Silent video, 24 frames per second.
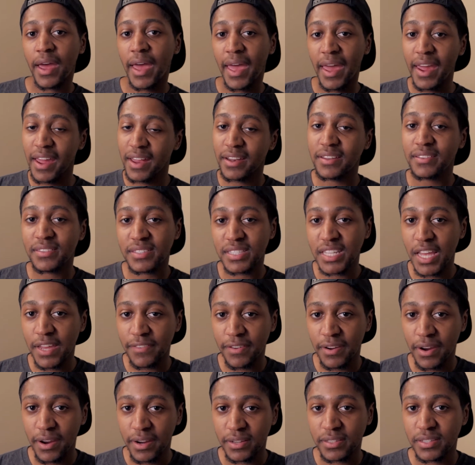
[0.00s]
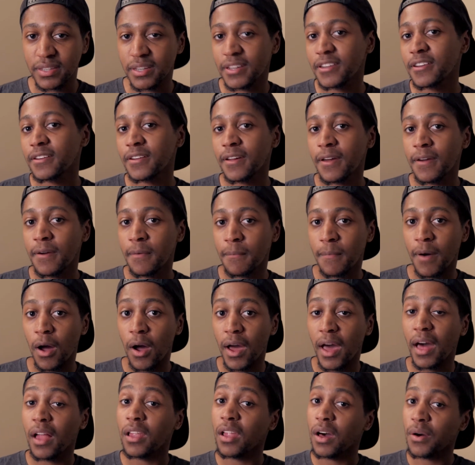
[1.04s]
and Steve Harrington,
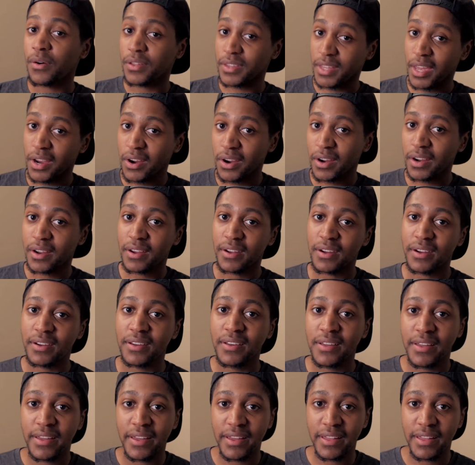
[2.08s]
along with Erica.